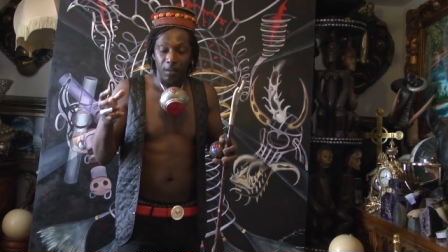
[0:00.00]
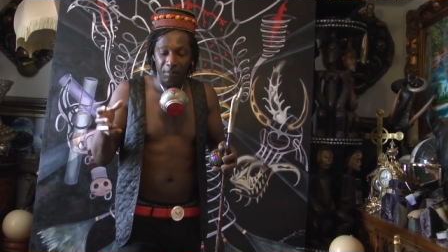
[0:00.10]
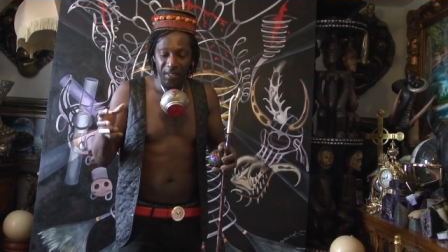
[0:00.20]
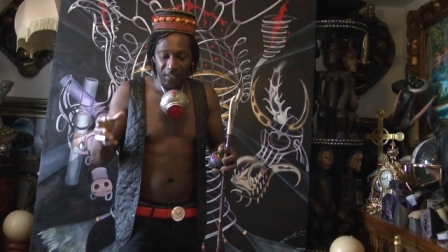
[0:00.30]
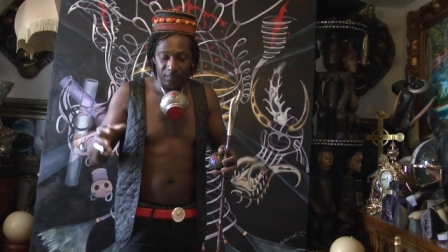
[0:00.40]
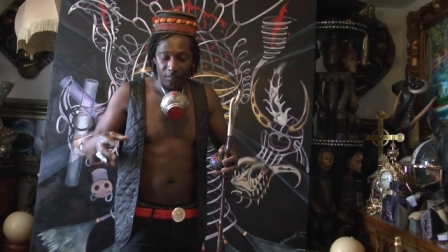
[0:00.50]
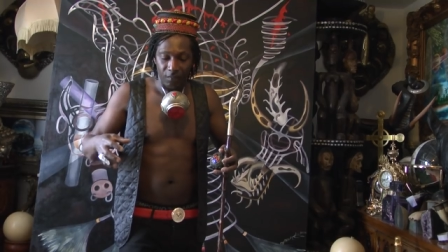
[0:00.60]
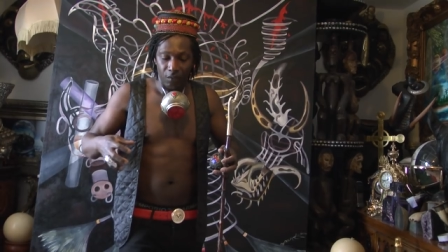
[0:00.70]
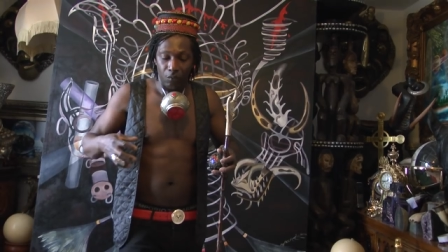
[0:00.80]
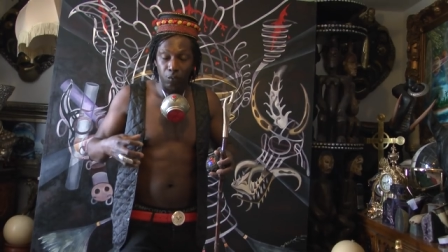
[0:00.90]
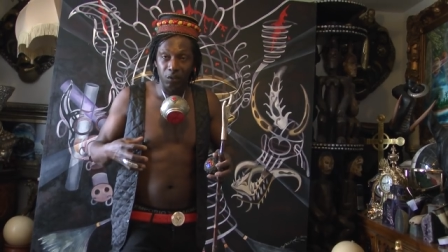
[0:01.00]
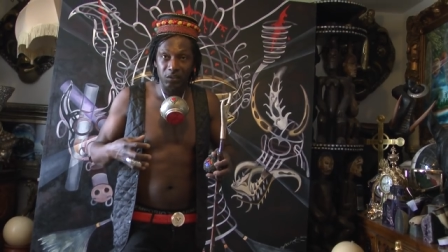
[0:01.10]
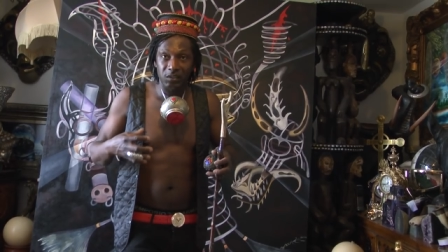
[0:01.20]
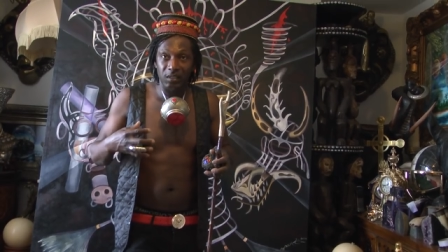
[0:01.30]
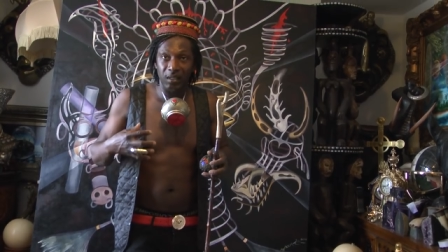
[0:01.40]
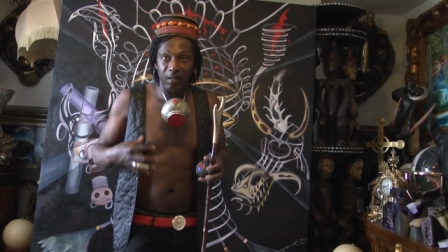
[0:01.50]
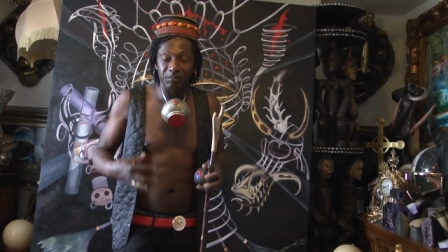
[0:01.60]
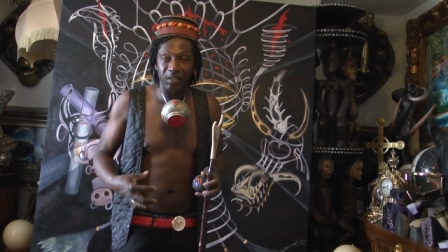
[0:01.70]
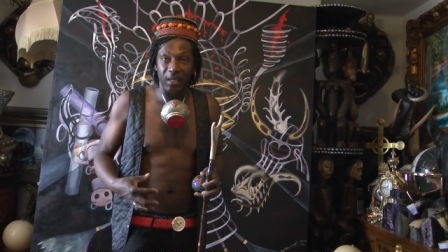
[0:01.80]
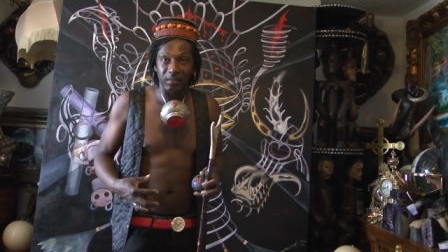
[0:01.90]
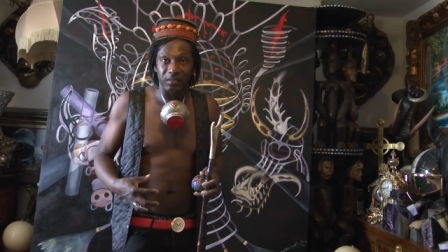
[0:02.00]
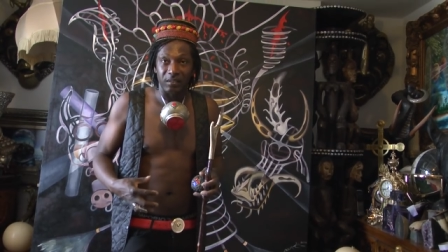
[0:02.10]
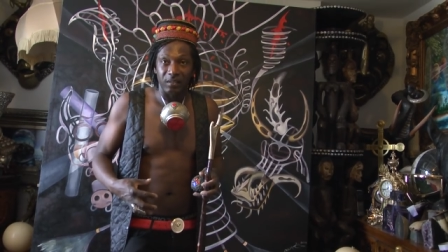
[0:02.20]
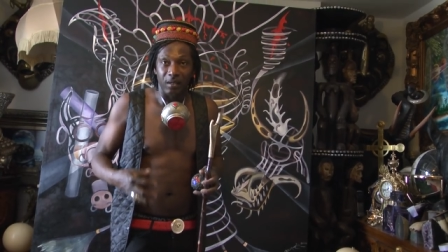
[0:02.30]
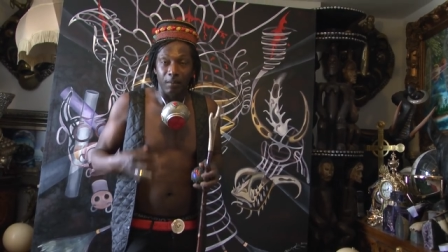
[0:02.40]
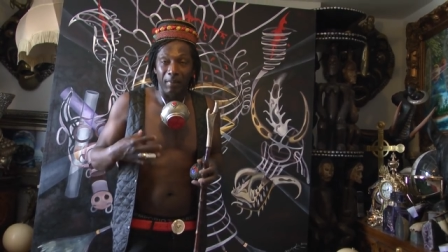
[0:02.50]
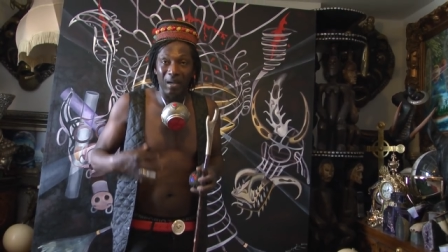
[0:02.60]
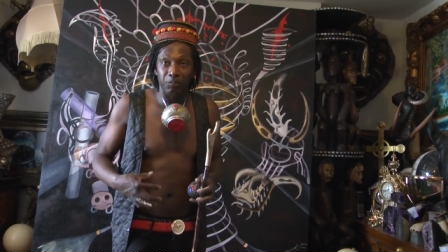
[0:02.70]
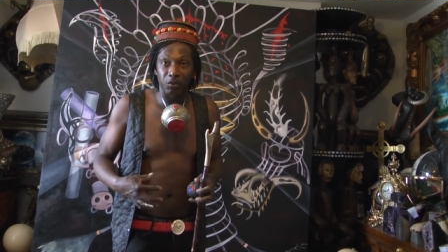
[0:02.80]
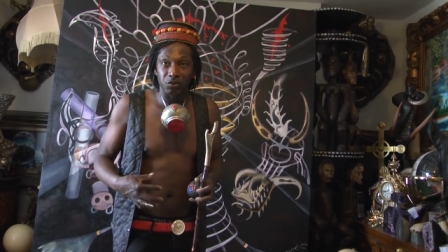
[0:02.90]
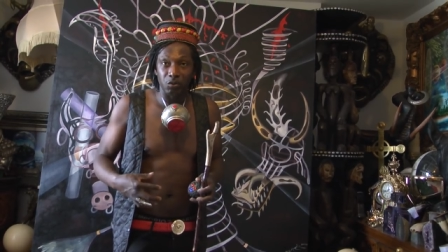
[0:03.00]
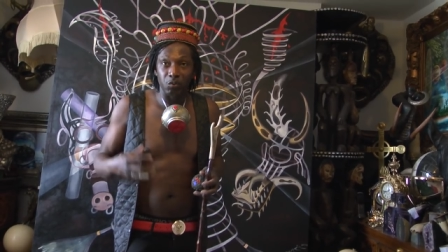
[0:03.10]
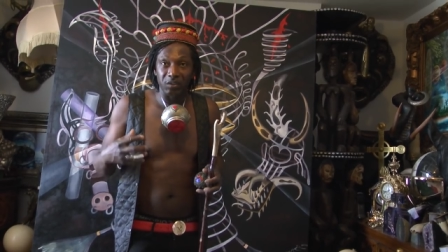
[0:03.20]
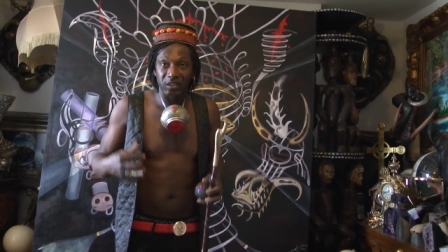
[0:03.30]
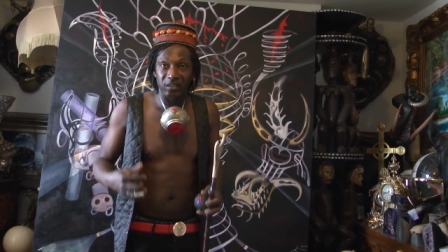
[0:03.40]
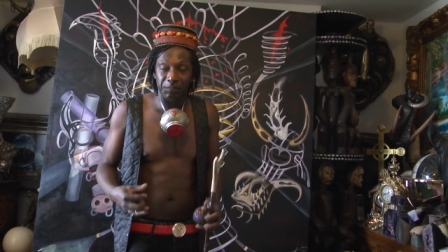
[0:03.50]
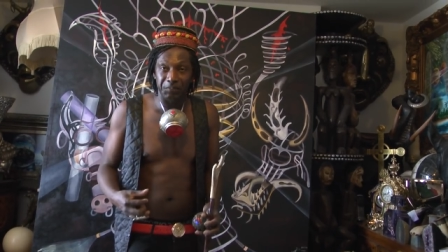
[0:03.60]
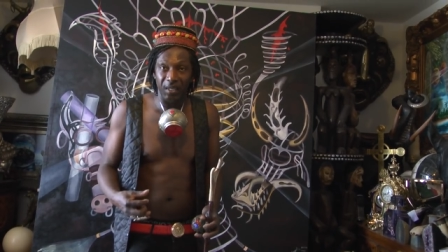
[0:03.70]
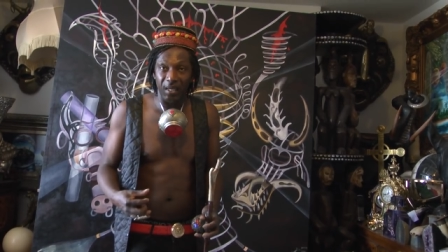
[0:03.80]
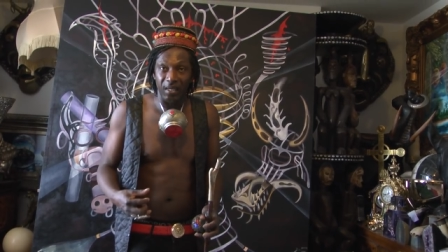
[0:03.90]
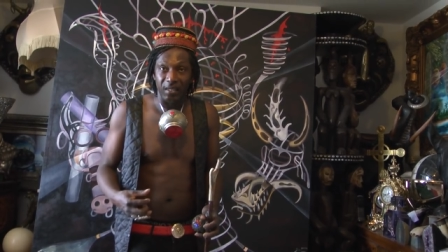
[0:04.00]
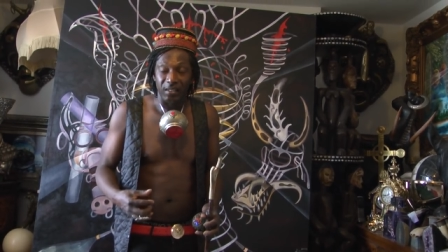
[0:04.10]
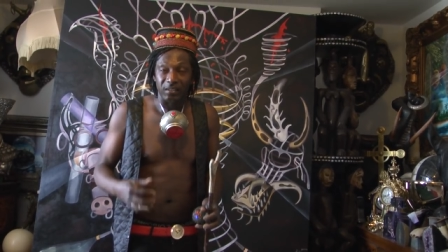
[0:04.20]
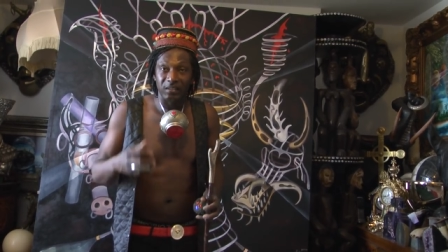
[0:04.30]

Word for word: Meaning, once I'm dead, my body will disappear.